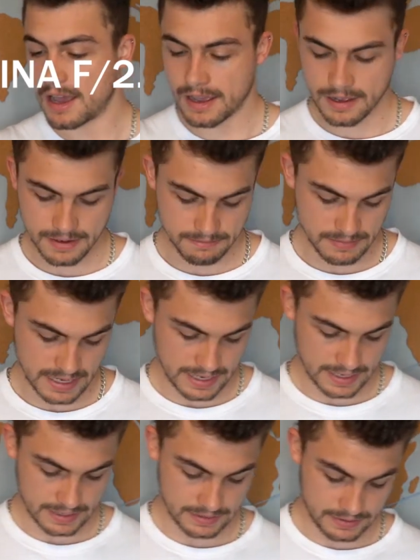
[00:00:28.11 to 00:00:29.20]

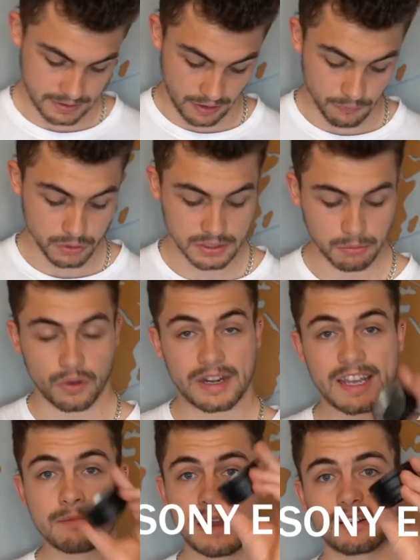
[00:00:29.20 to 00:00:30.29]
And I've also bought
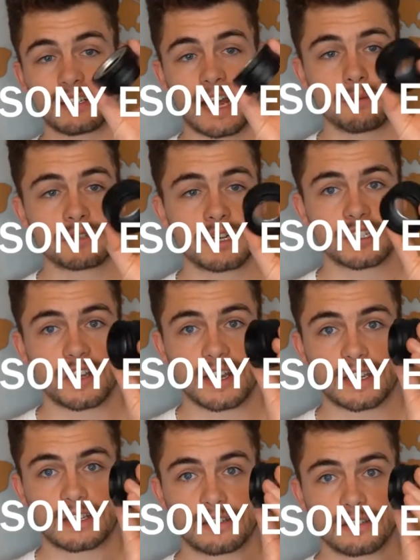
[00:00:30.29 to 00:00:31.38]
an E-mount adapter so I
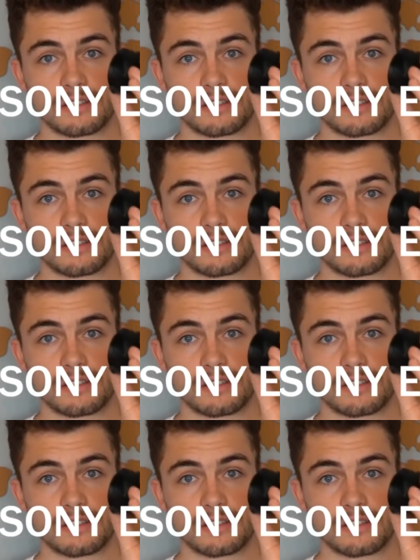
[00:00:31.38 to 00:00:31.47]
can,